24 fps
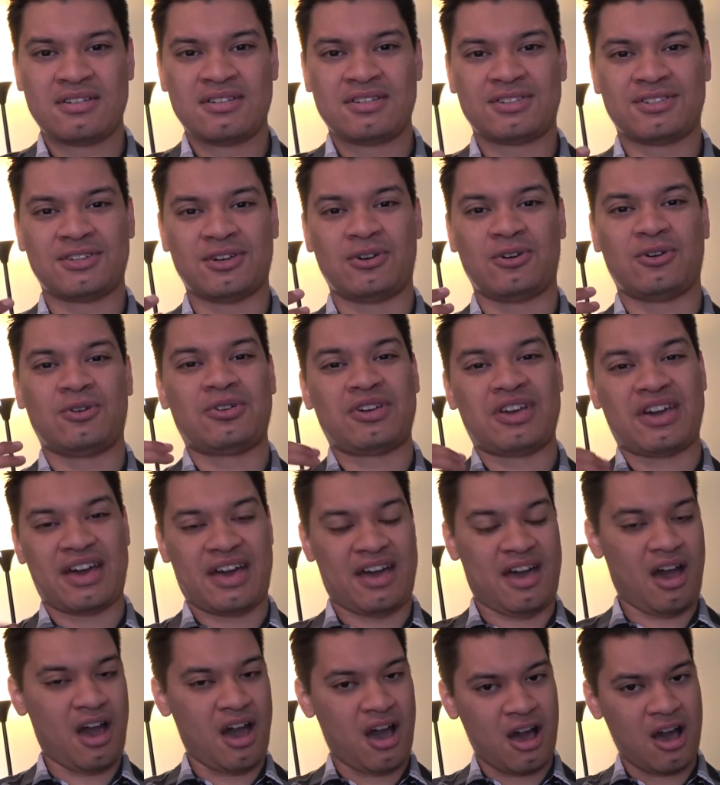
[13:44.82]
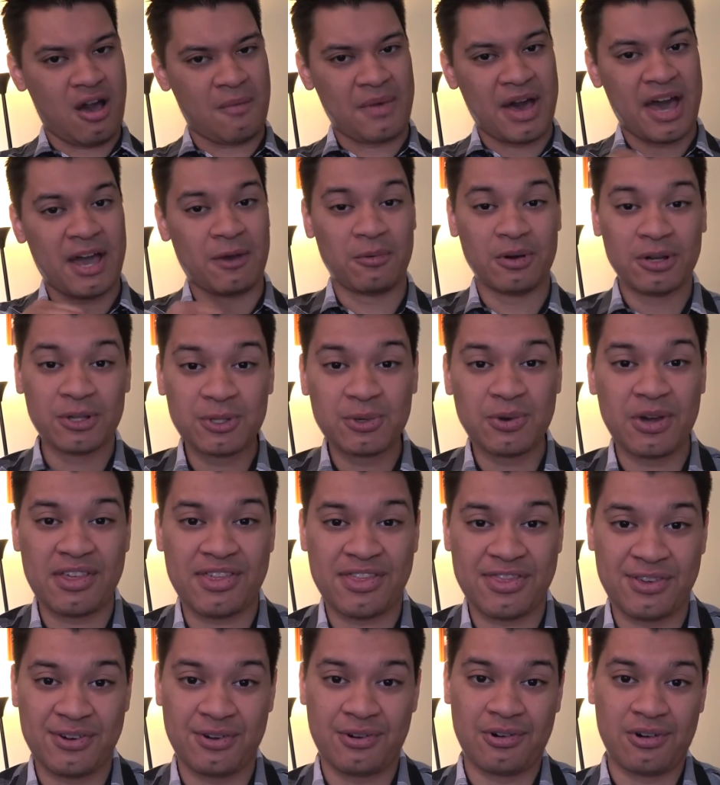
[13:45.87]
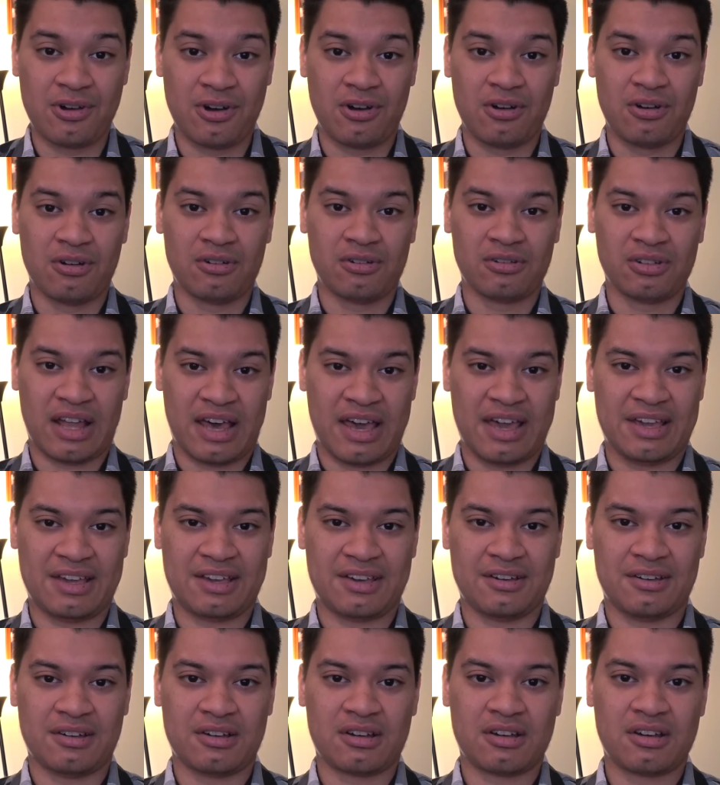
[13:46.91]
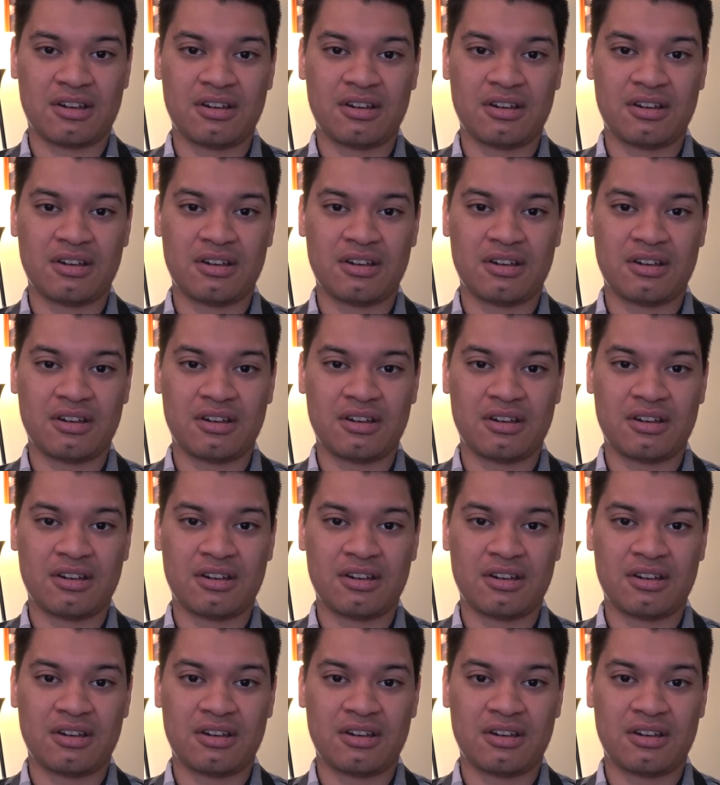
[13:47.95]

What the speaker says: So yeah, I will do a thorough, like,